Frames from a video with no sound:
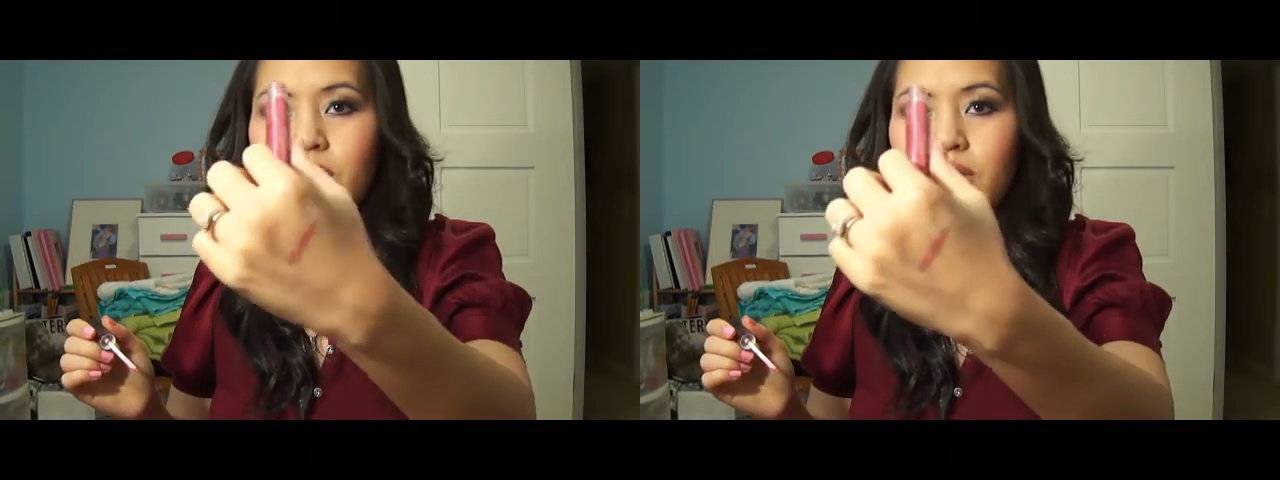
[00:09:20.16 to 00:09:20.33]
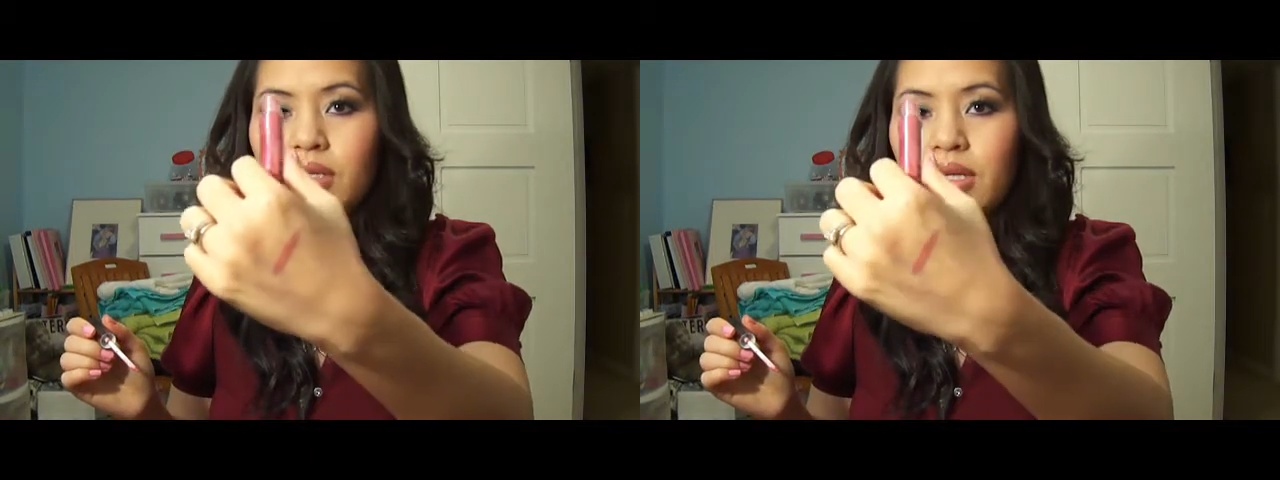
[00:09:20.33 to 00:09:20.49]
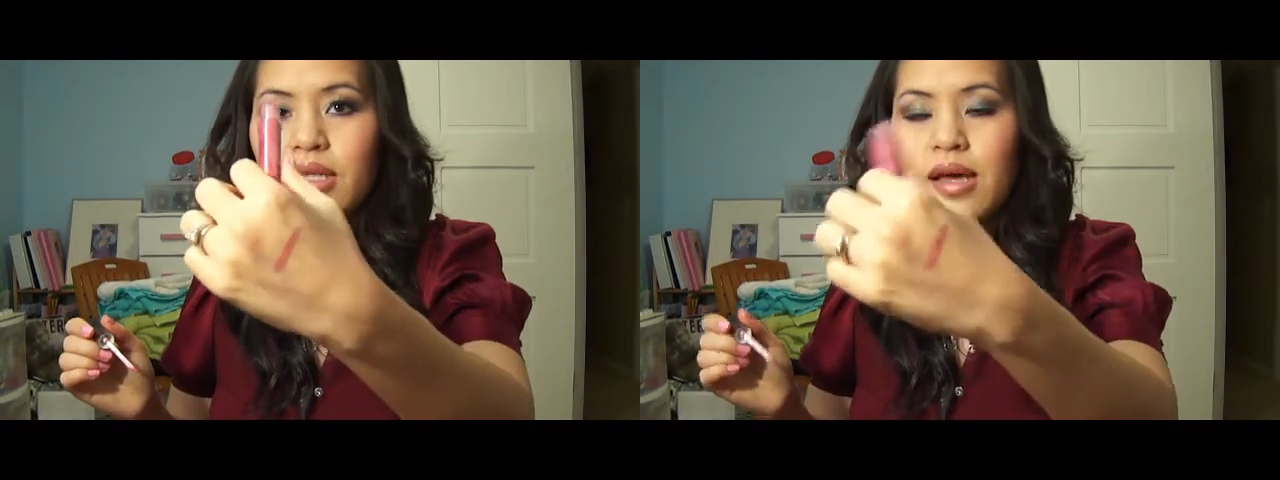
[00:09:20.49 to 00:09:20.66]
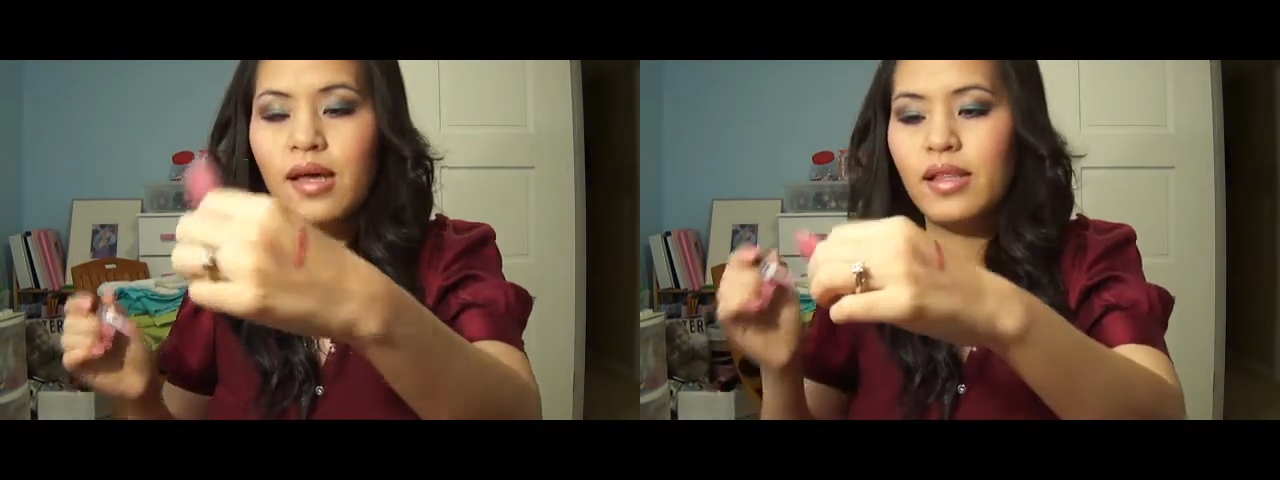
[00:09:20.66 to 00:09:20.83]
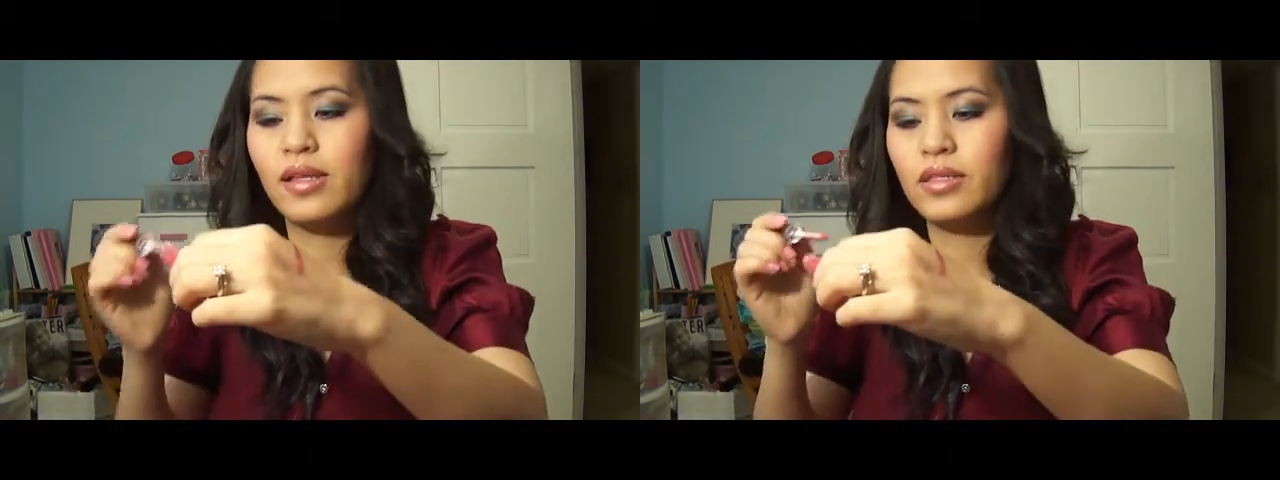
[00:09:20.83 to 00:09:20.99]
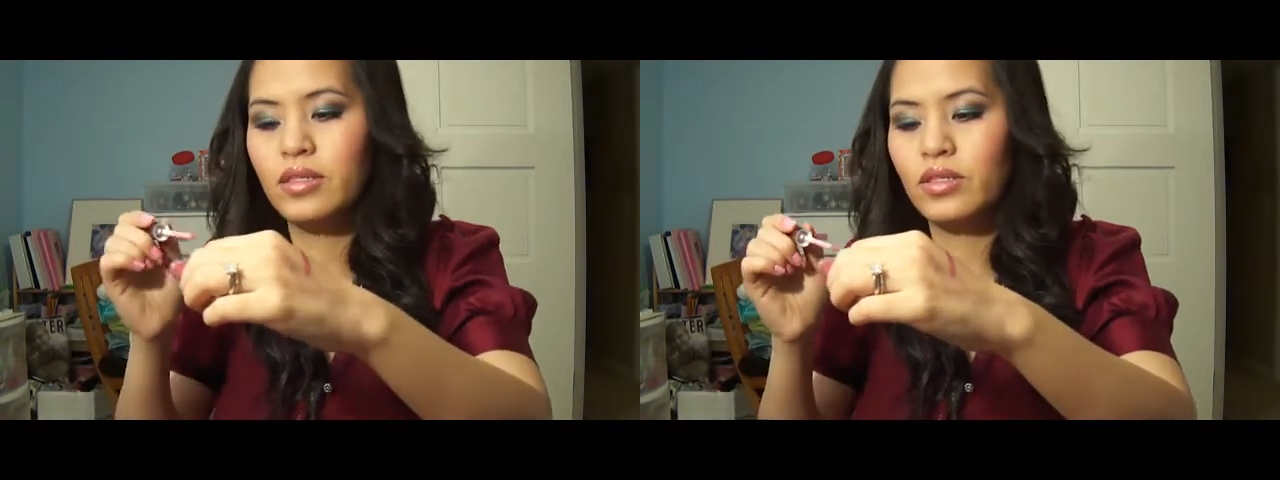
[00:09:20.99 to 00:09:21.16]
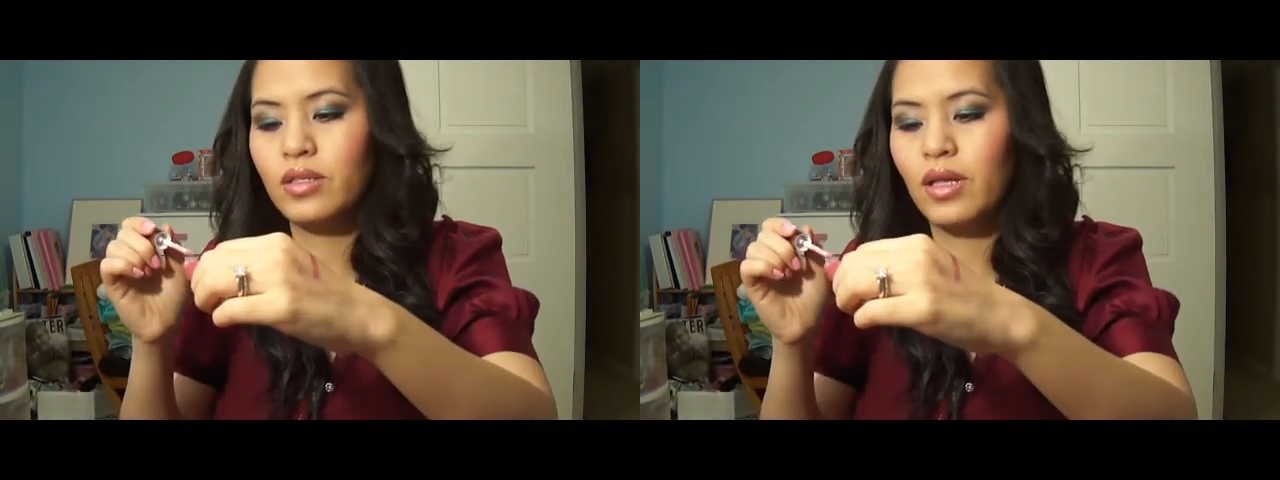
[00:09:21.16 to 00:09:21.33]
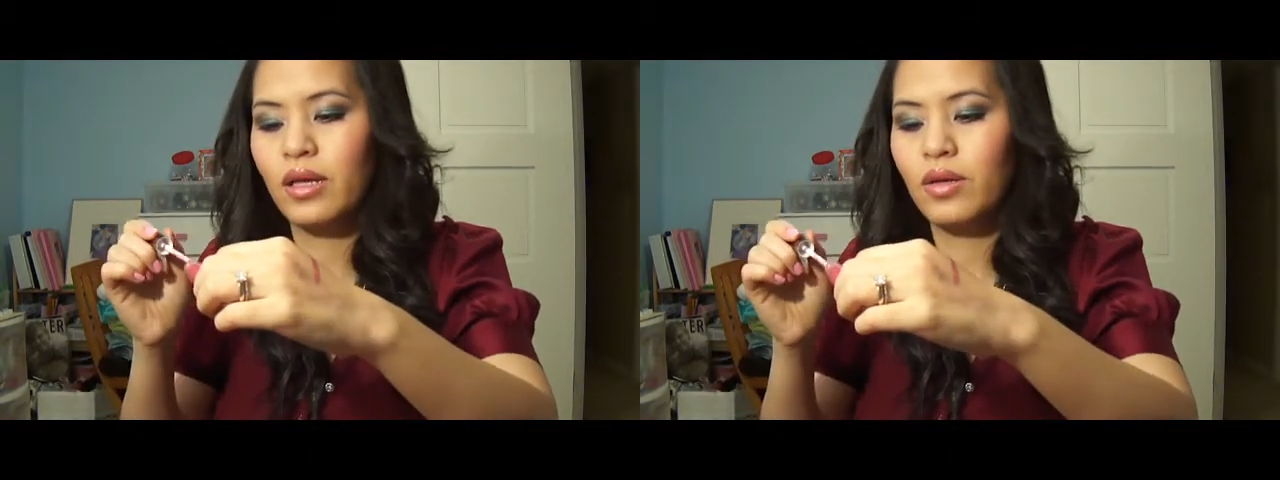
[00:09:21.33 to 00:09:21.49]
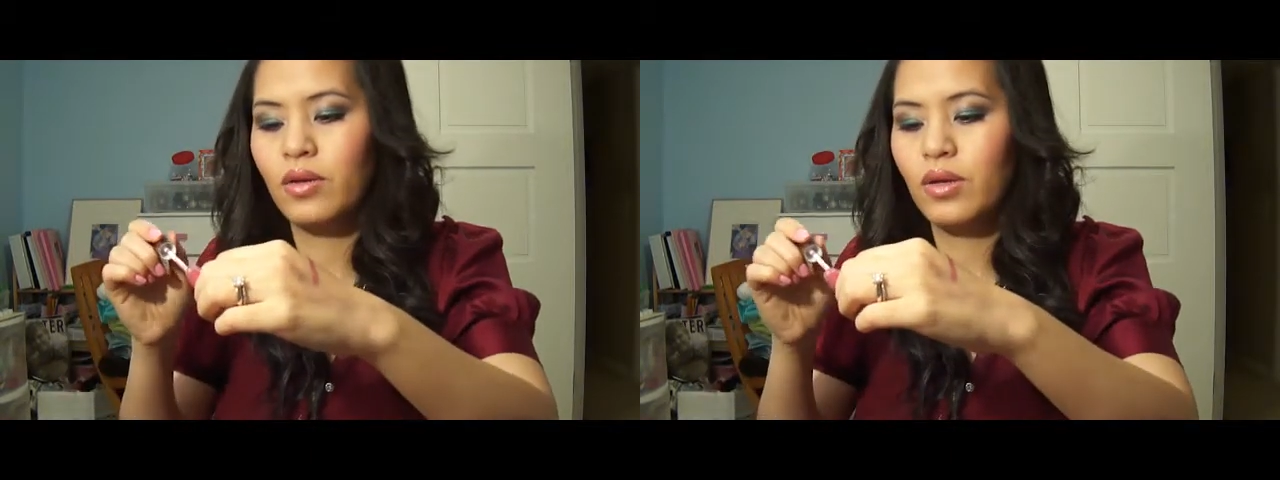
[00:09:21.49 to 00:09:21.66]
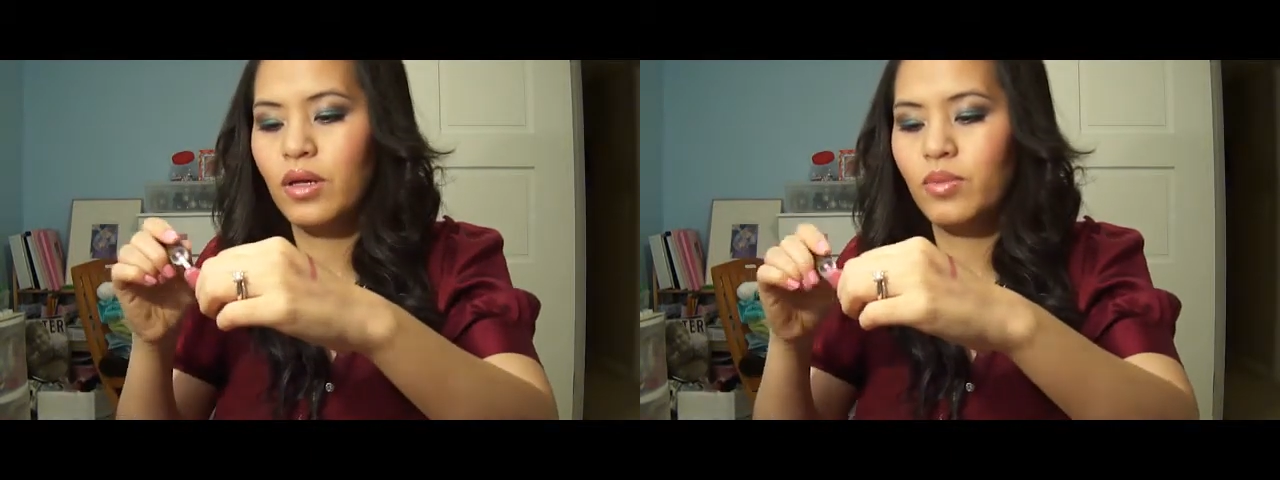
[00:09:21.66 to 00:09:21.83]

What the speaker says: See that? That's just like a